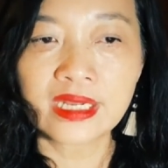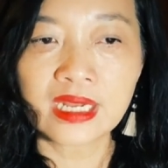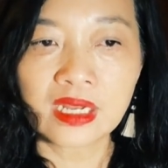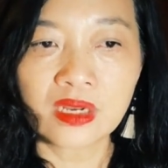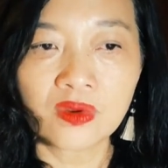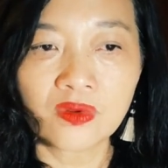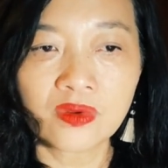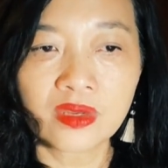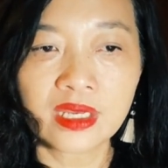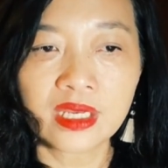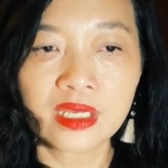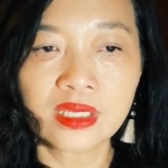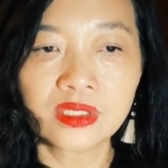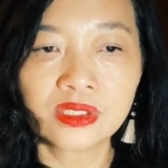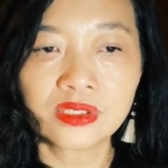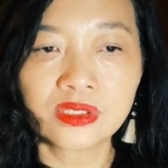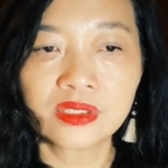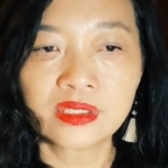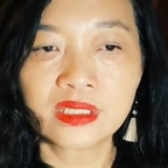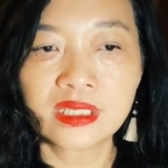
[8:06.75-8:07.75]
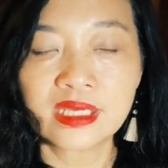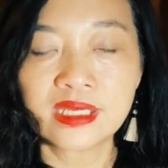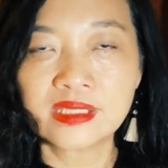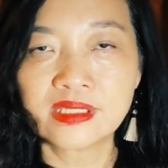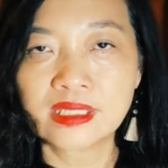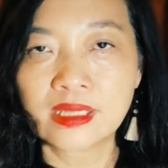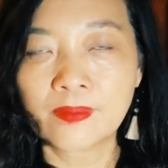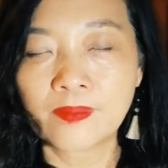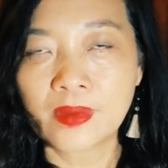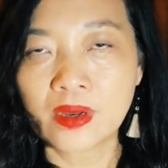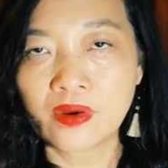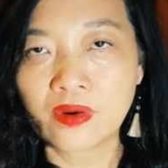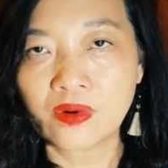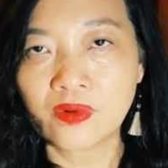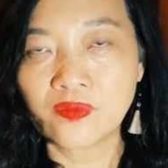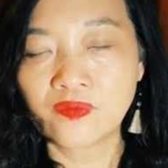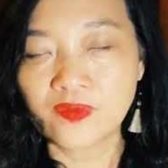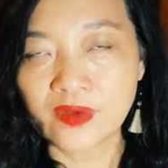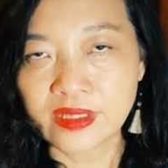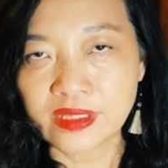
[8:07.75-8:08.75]
allocation is
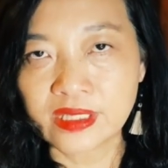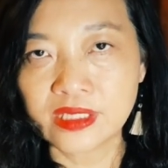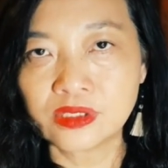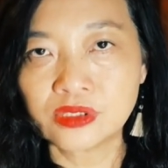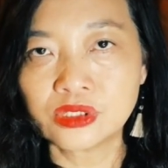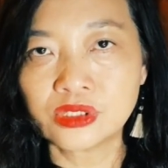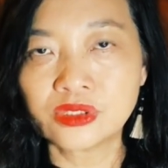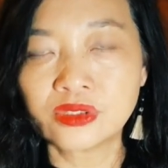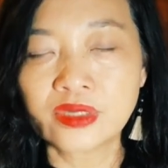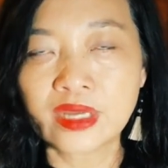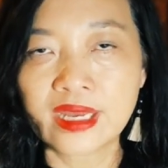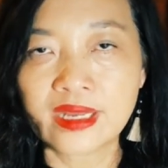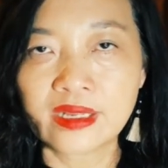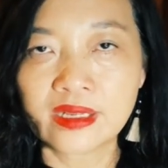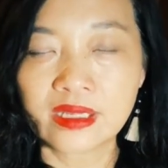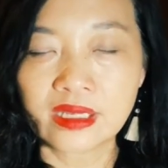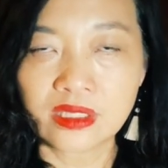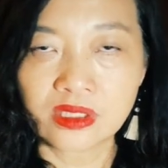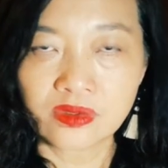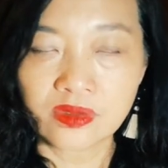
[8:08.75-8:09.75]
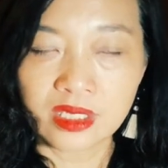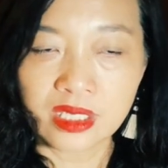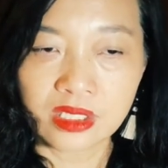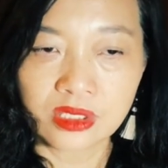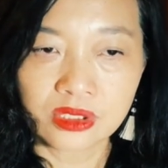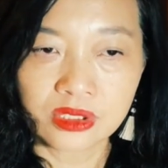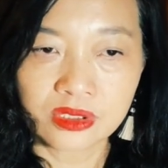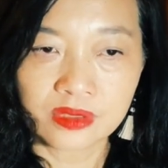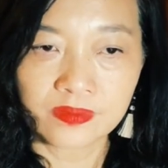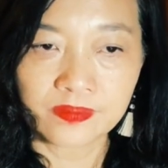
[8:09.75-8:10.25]
about financial and education.